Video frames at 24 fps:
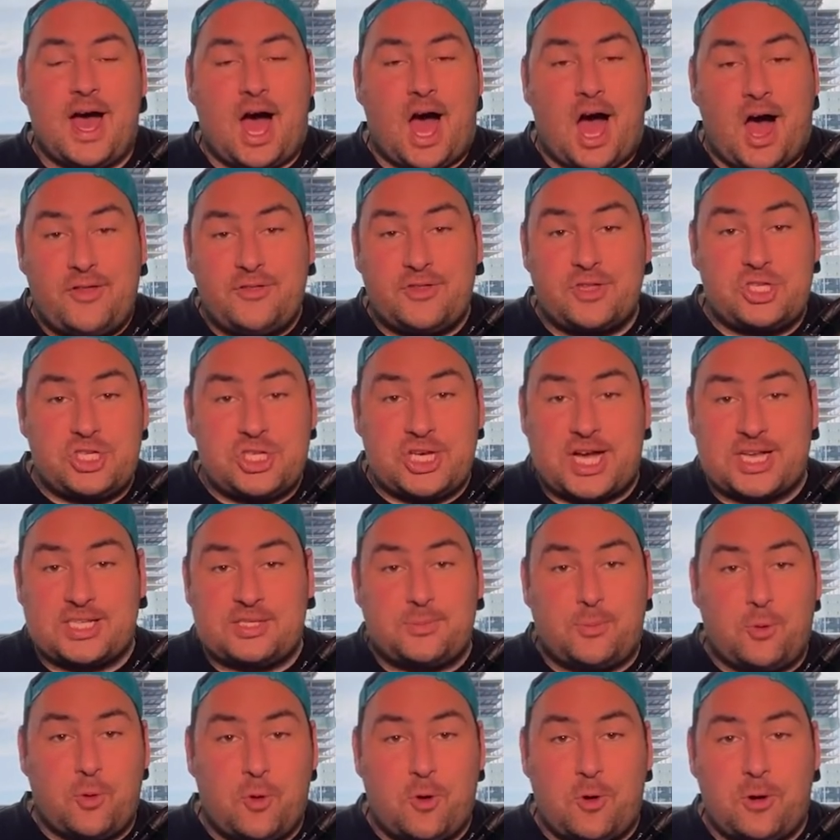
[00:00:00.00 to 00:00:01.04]
on the
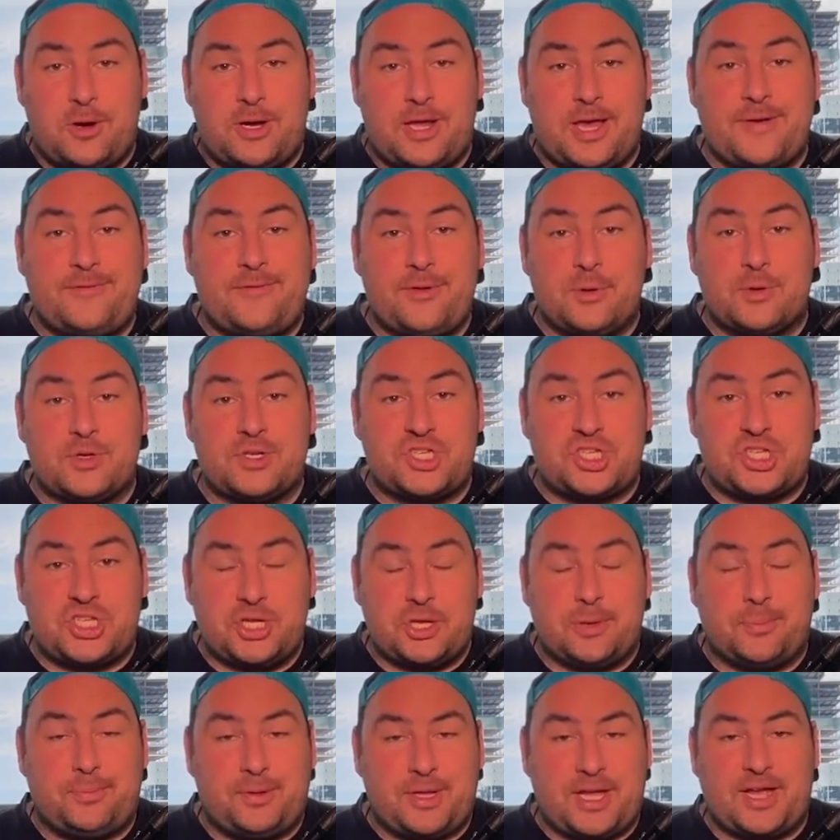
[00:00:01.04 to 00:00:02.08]
chessboard if you were
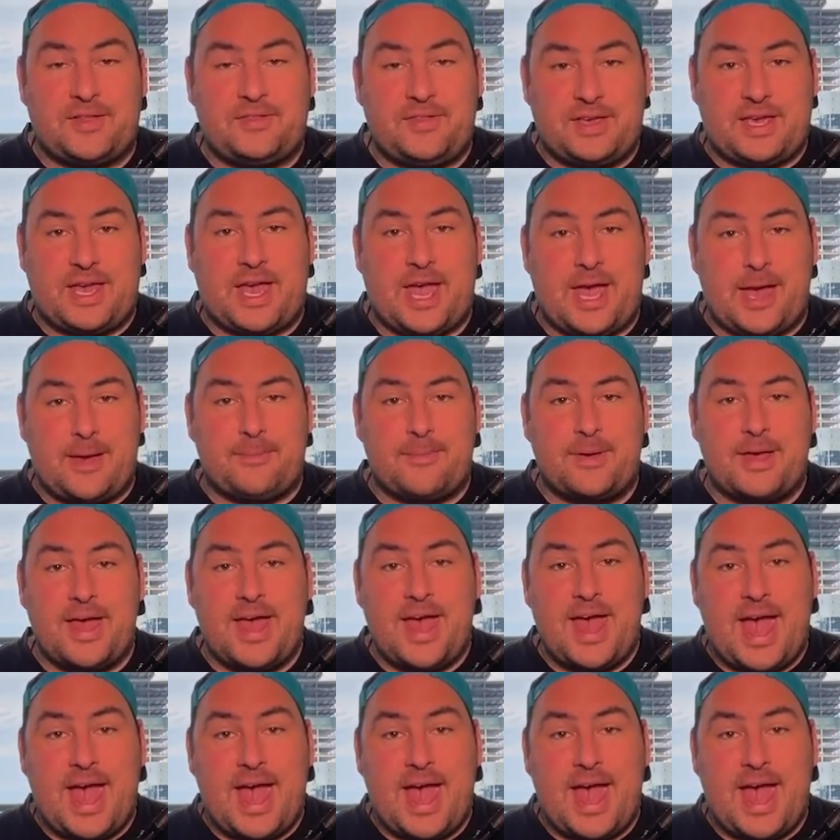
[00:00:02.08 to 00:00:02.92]
still playing the game